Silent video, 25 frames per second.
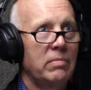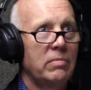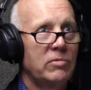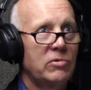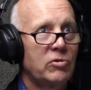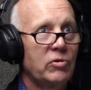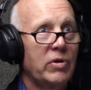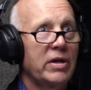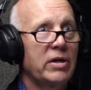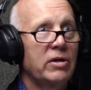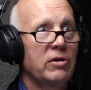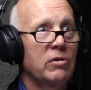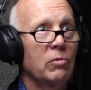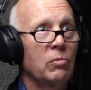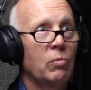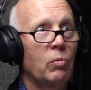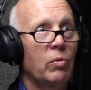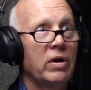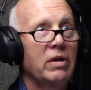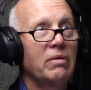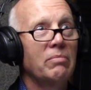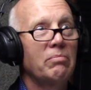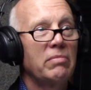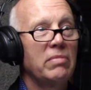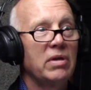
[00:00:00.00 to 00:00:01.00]
try to do
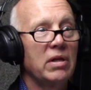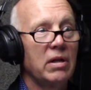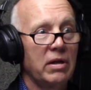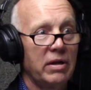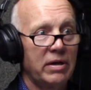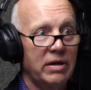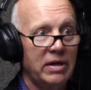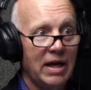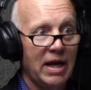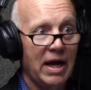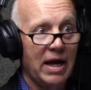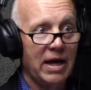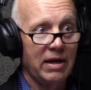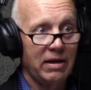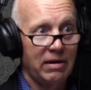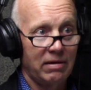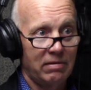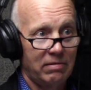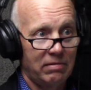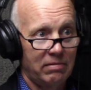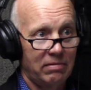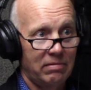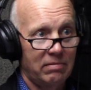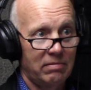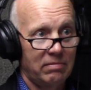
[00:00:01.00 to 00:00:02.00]
one meal a day
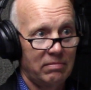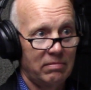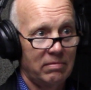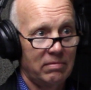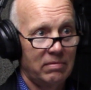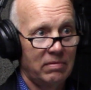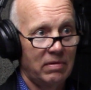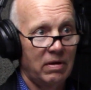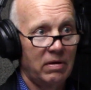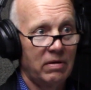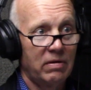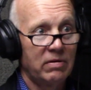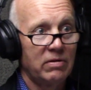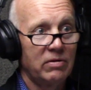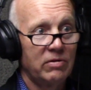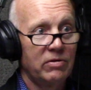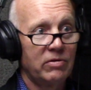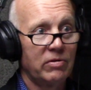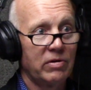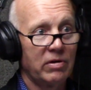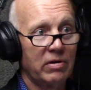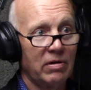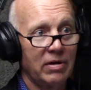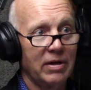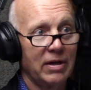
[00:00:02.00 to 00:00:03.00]

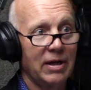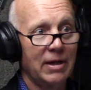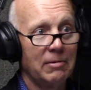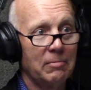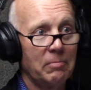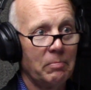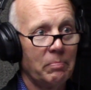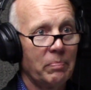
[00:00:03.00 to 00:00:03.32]
during Lent.